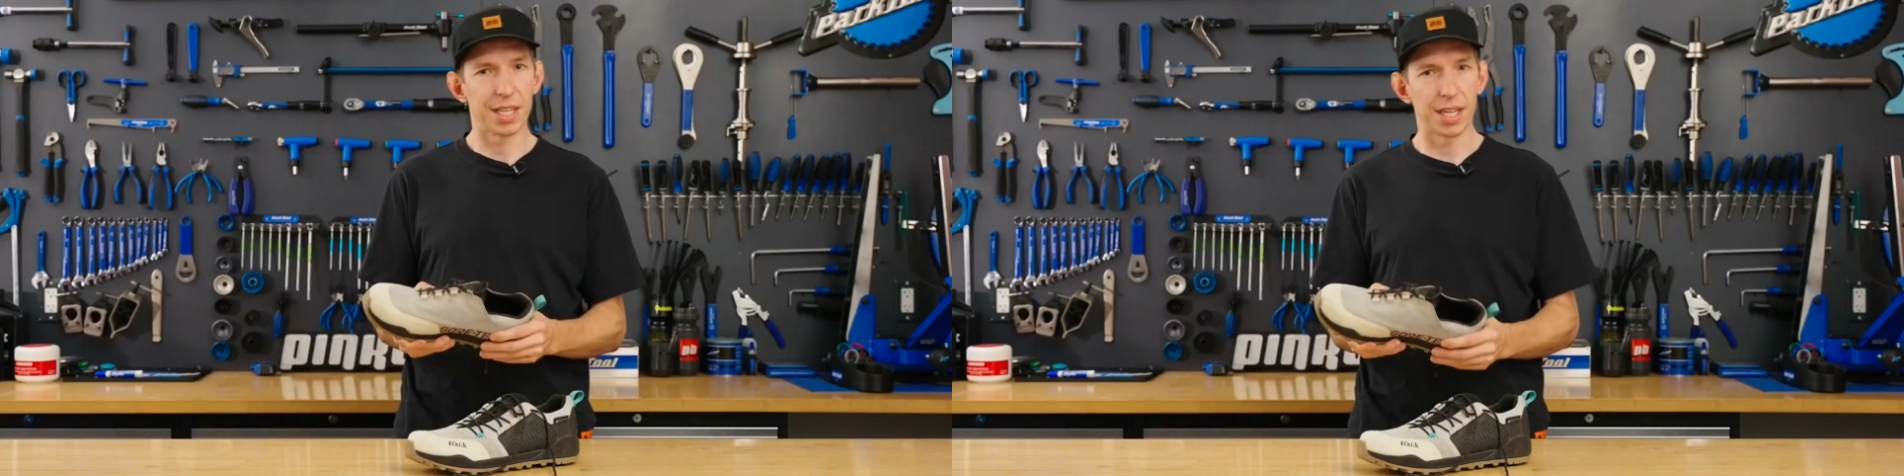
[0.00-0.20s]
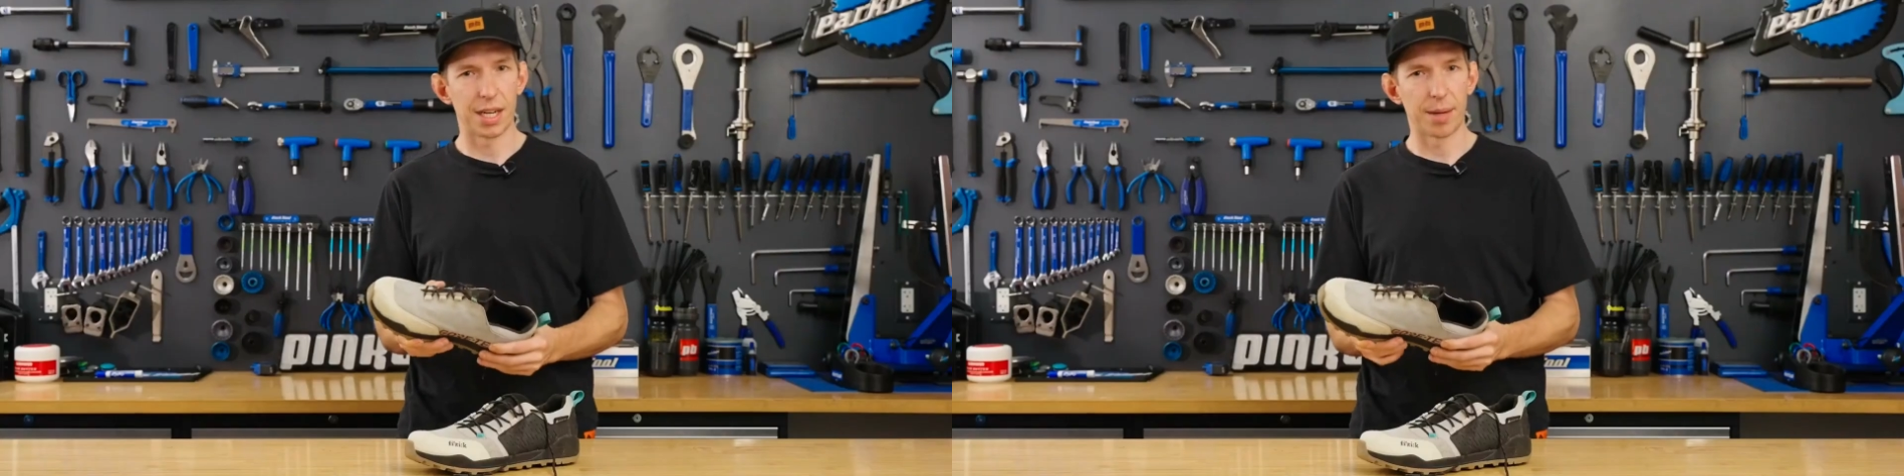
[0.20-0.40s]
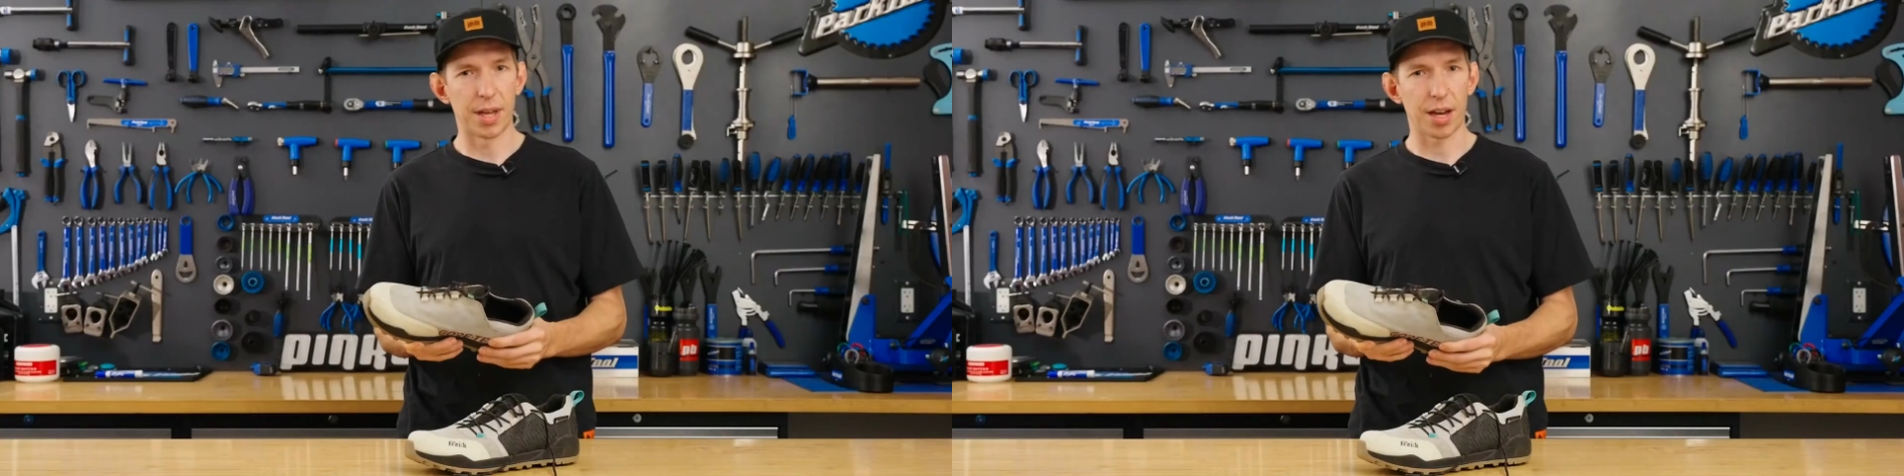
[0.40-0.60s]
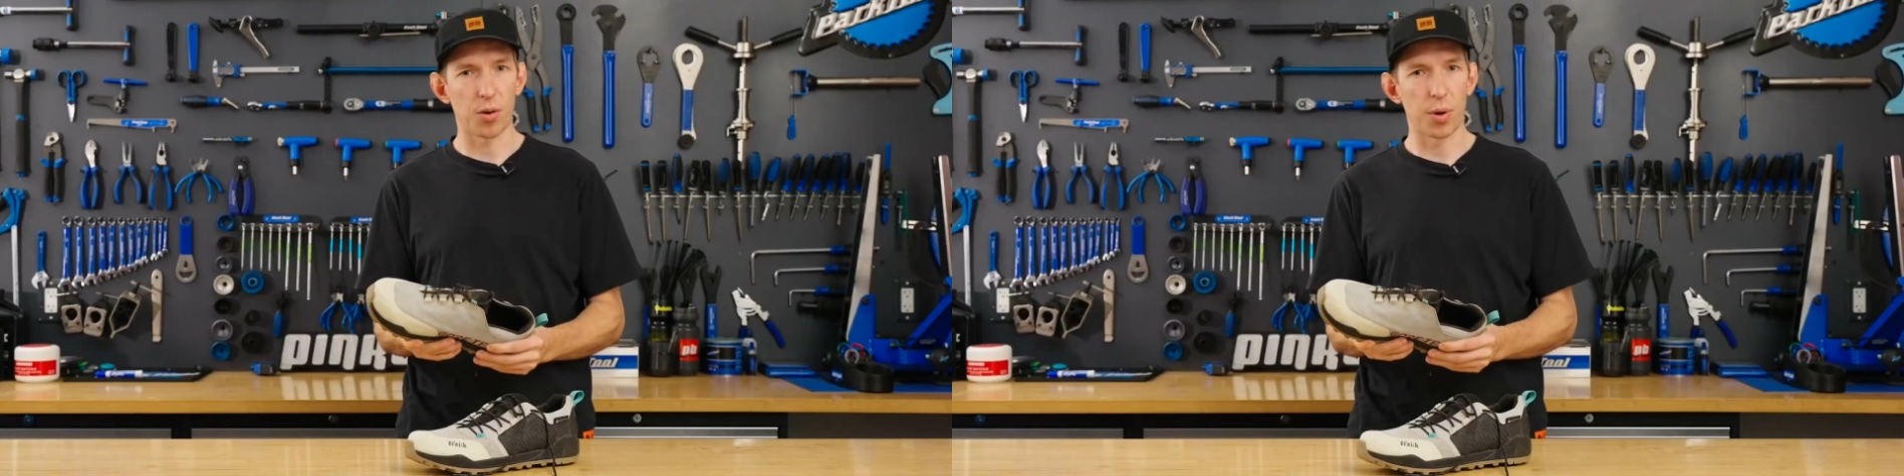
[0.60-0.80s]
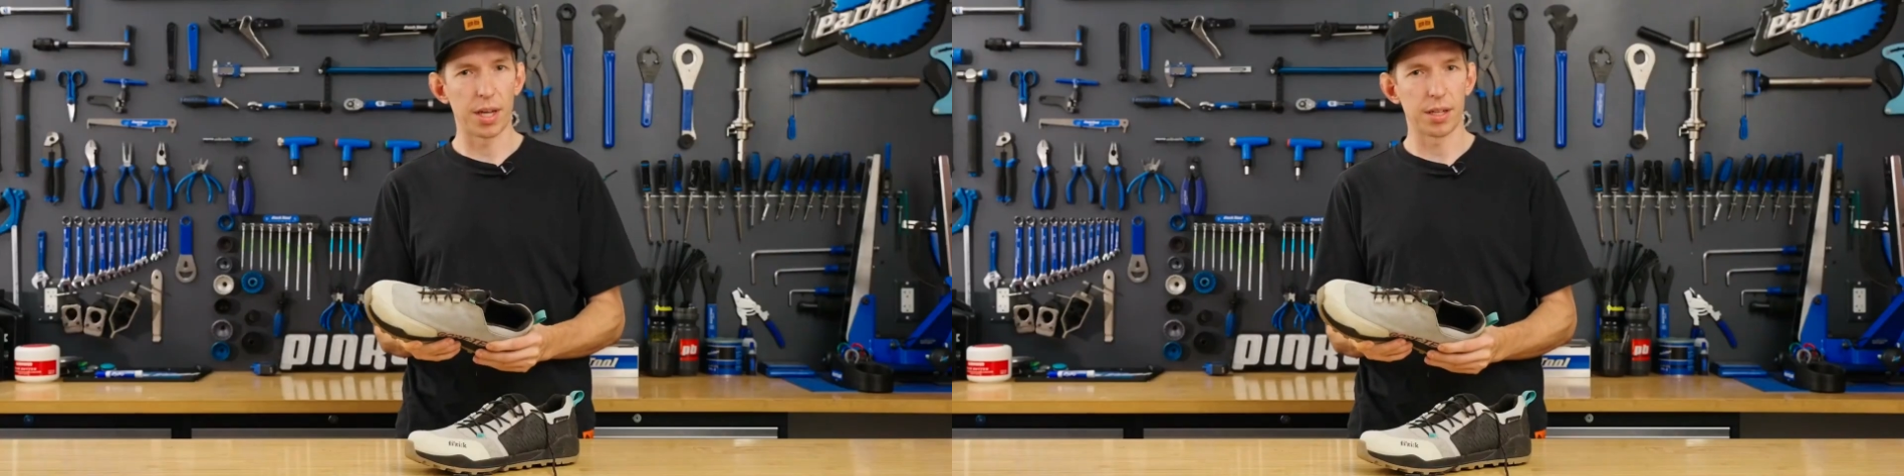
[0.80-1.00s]
Again, I'm not
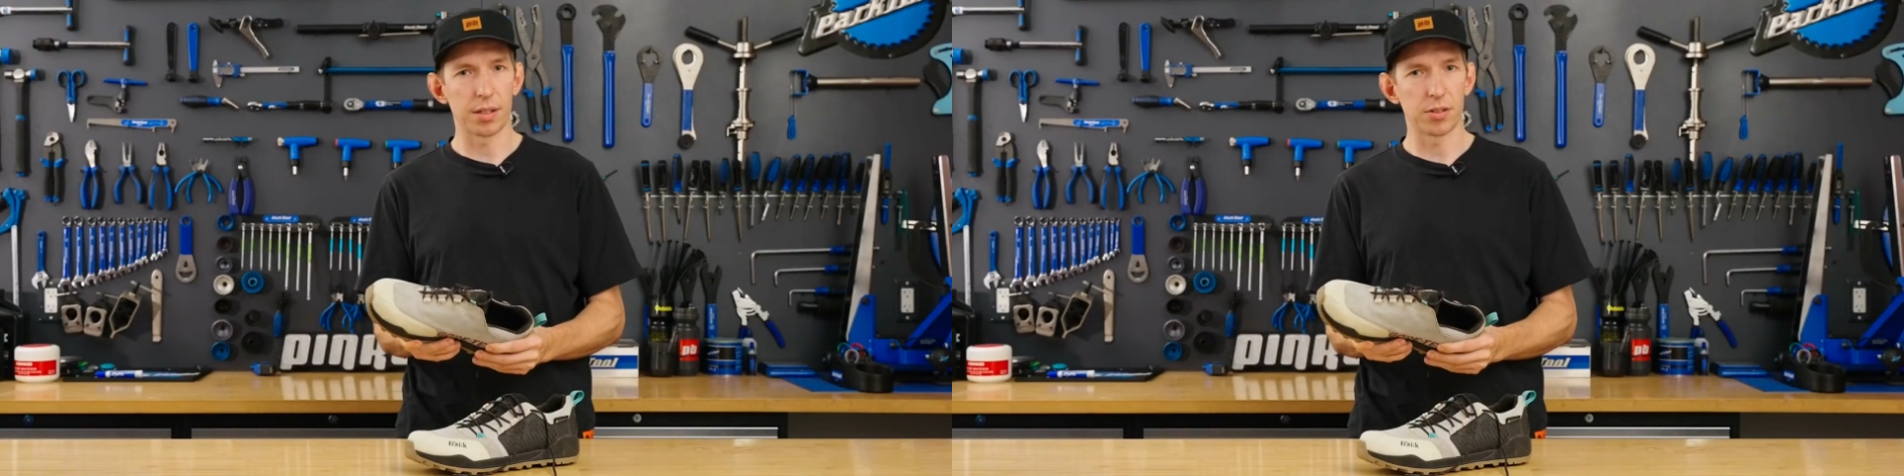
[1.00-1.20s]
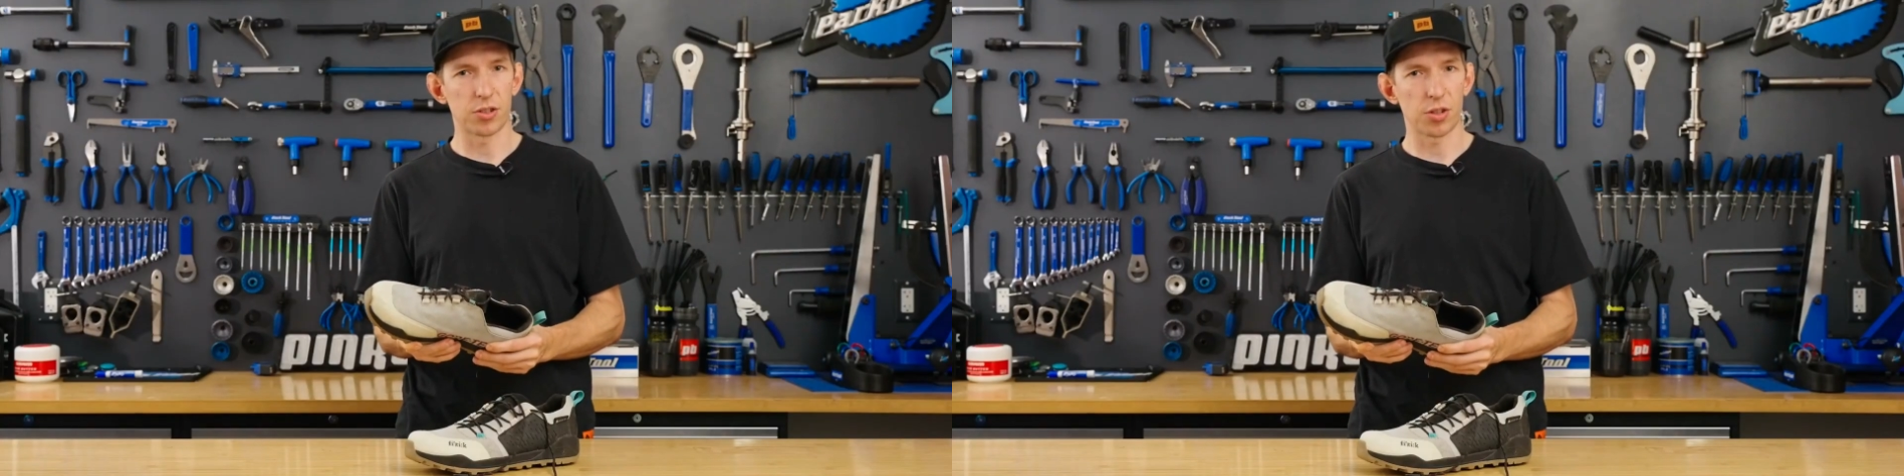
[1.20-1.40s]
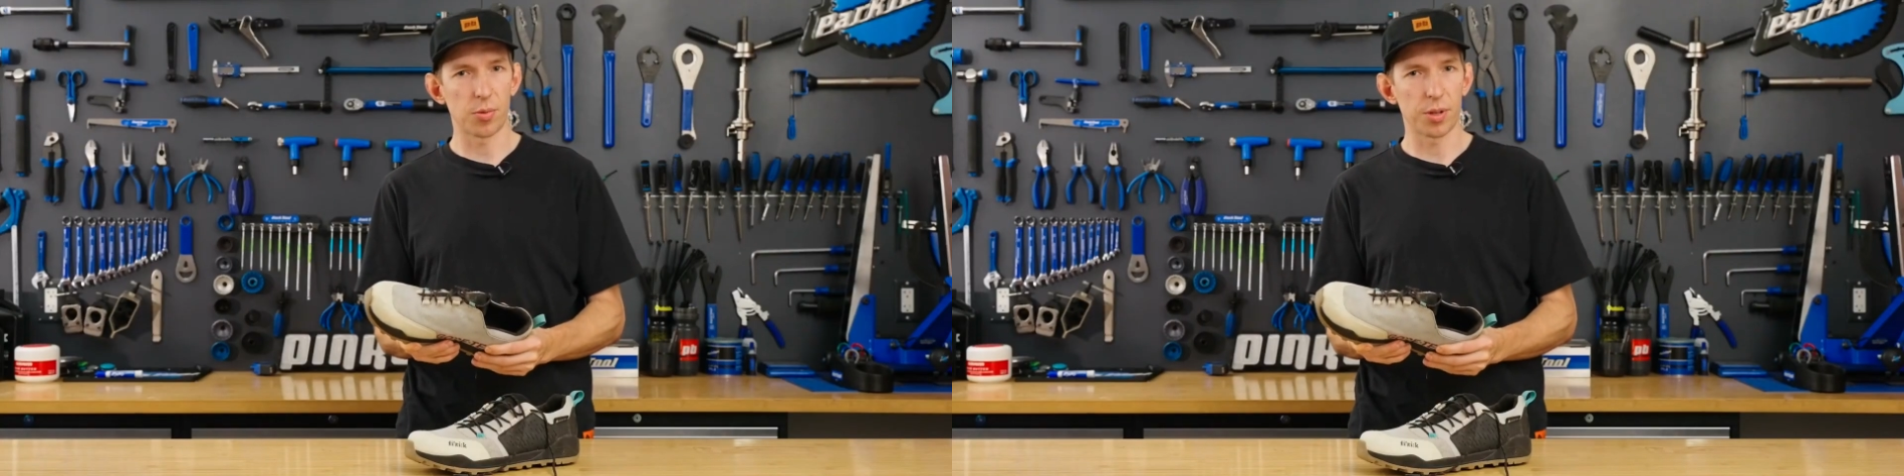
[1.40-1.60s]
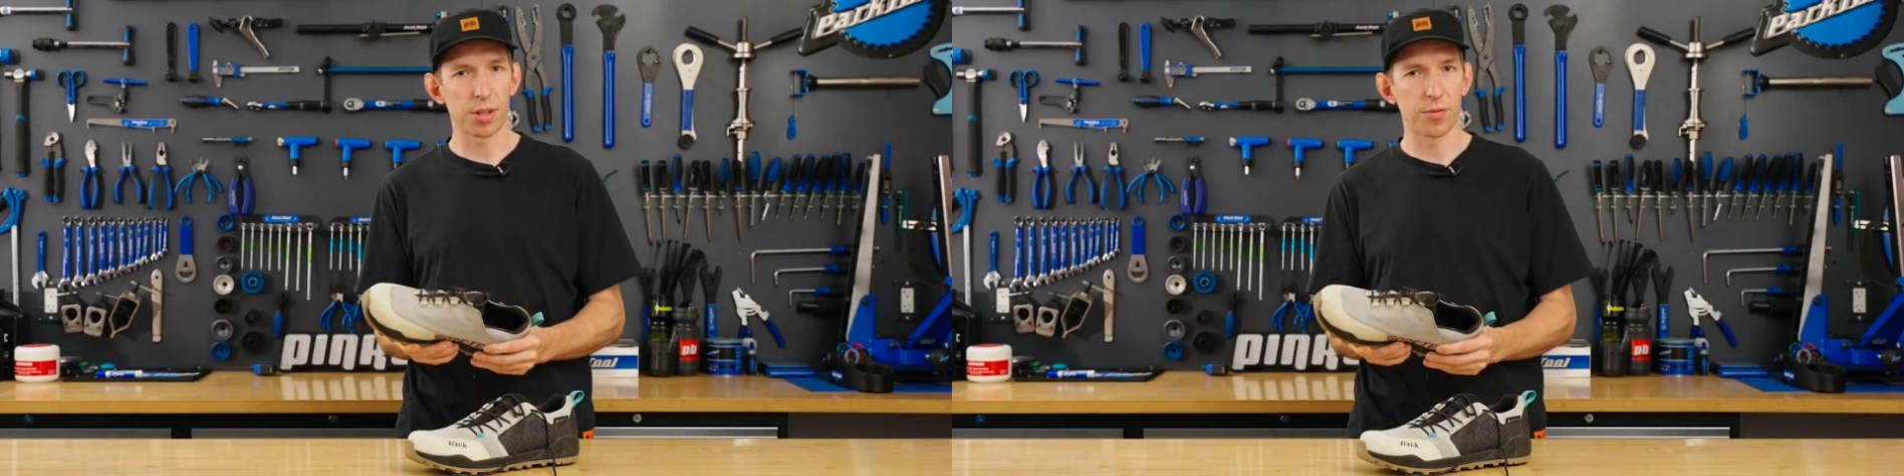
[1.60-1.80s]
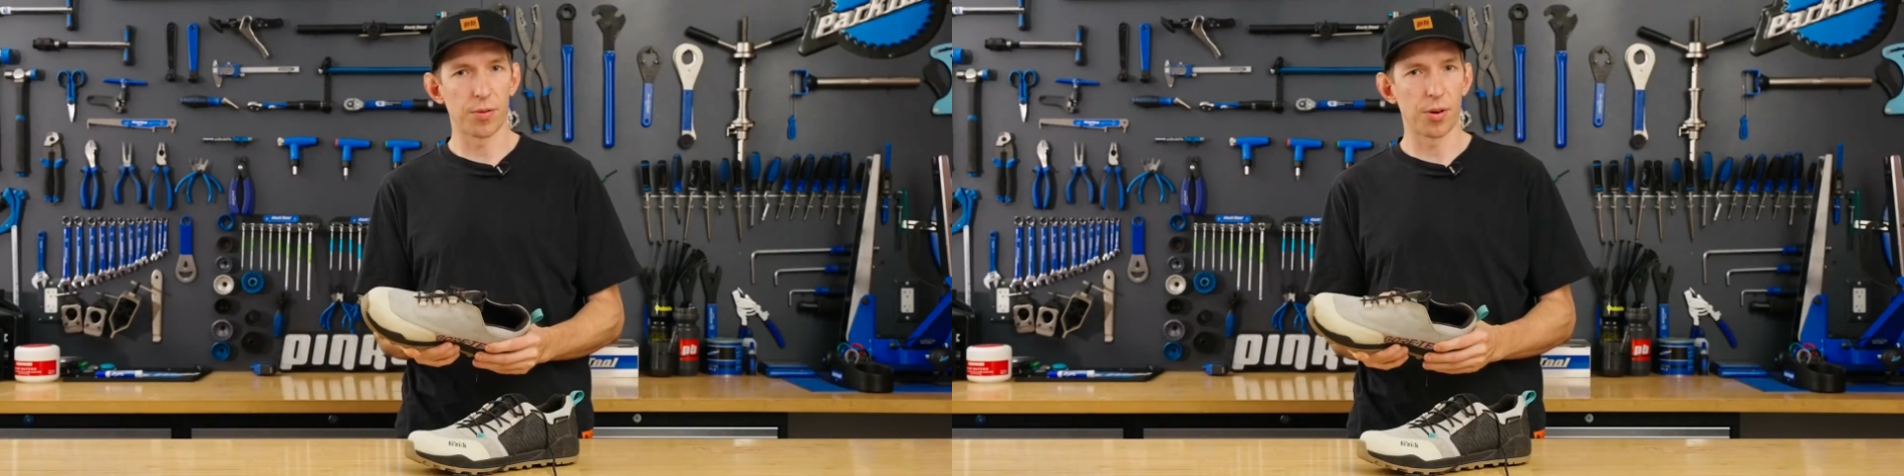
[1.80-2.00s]
quite sure what
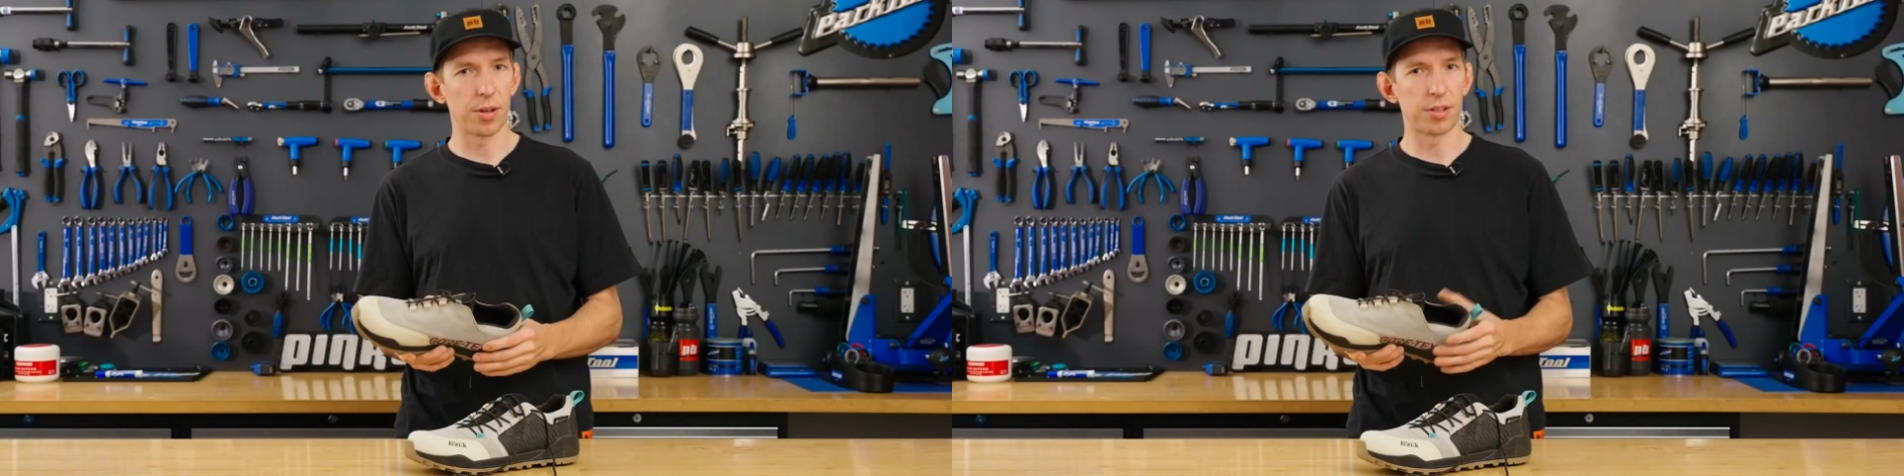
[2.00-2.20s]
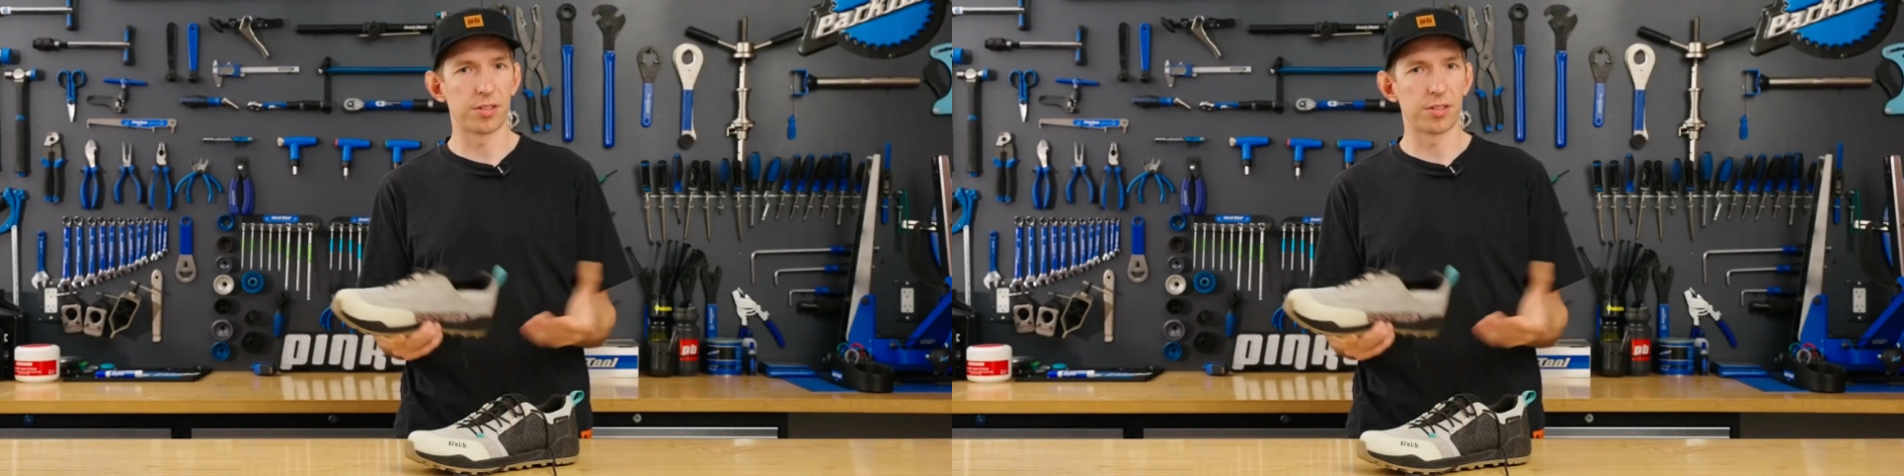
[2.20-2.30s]
they're for,